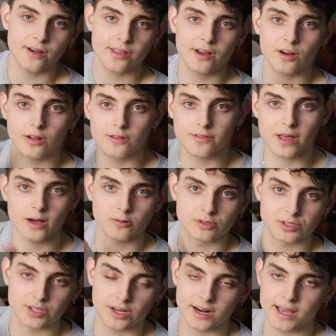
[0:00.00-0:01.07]
that all of that was
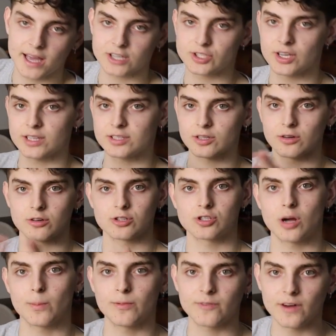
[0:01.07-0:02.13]
done, I actually had to go to
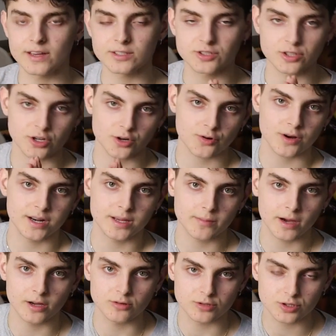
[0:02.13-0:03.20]
Shopify and start creating
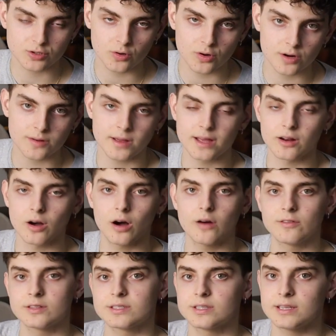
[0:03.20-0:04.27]
my own store. And
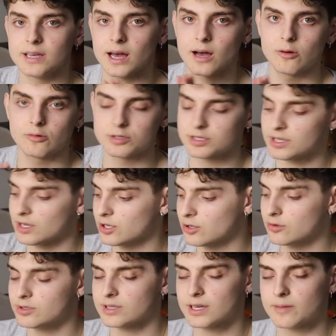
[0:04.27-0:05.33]
obviously I was
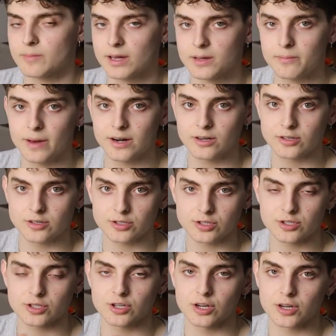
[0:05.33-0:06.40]
using my competitors
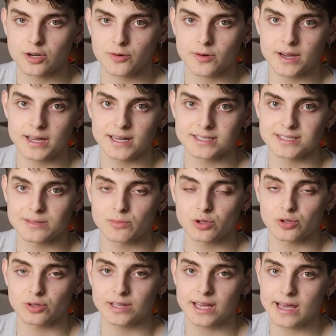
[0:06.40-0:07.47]
to create a
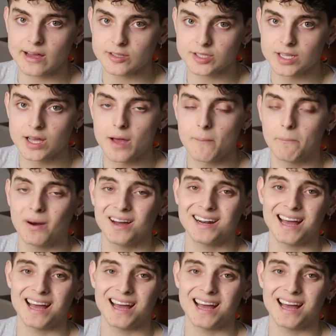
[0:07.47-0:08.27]
similar layout, but